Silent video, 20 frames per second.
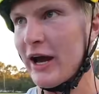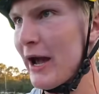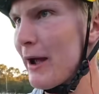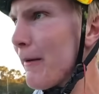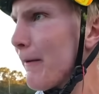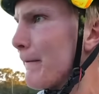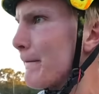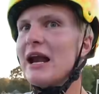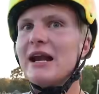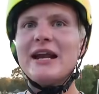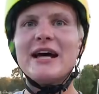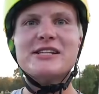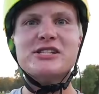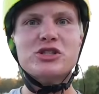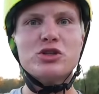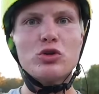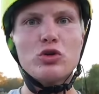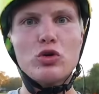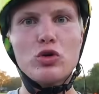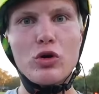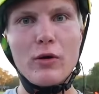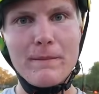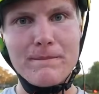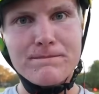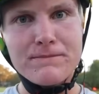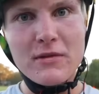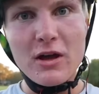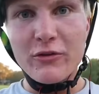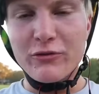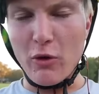okay? Let's do
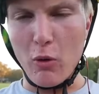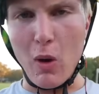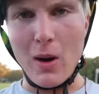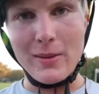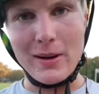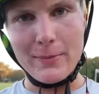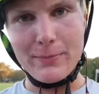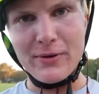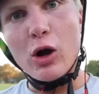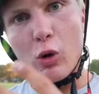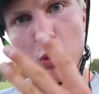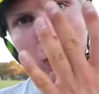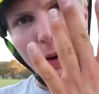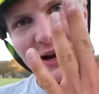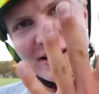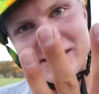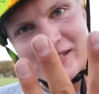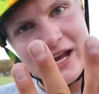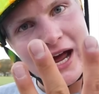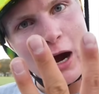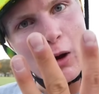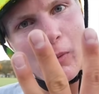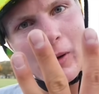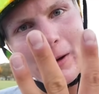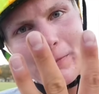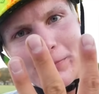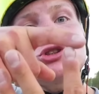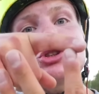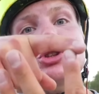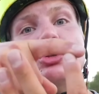for warm up. Quad tail
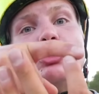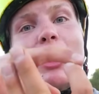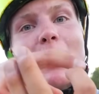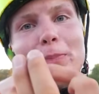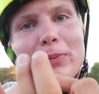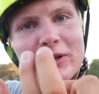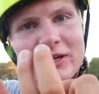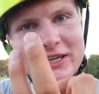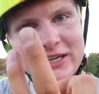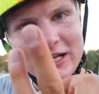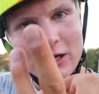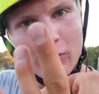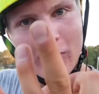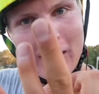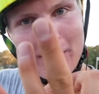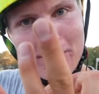whip, triple heel